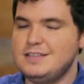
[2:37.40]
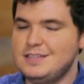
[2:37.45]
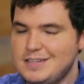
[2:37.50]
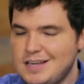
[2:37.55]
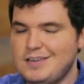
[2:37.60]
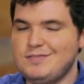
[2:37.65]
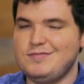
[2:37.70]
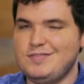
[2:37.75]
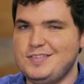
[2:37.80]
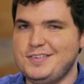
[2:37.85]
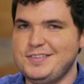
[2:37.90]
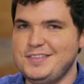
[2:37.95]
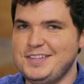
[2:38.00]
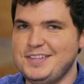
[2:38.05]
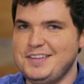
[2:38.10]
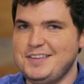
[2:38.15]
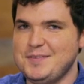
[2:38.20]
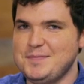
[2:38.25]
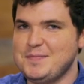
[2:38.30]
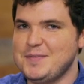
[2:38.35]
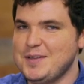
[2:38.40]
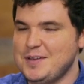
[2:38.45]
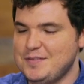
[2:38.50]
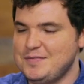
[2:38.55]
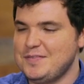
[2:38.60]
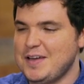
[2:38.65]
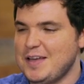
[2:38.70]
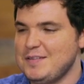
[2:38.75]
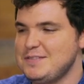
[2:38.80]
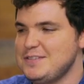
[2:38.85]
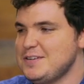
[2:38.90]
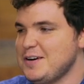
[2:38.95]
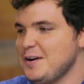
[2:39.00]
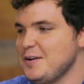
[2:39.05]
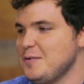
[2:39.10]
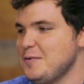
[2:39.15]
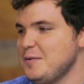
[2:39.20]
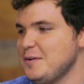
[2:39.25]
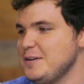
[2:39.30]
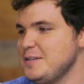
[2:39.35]
definitely a 5-star
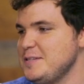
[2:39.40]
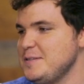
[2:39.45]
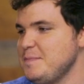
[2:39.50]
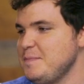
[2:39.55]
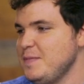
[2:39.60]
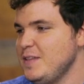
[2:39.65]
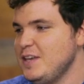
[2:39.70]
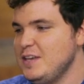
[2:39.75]
course.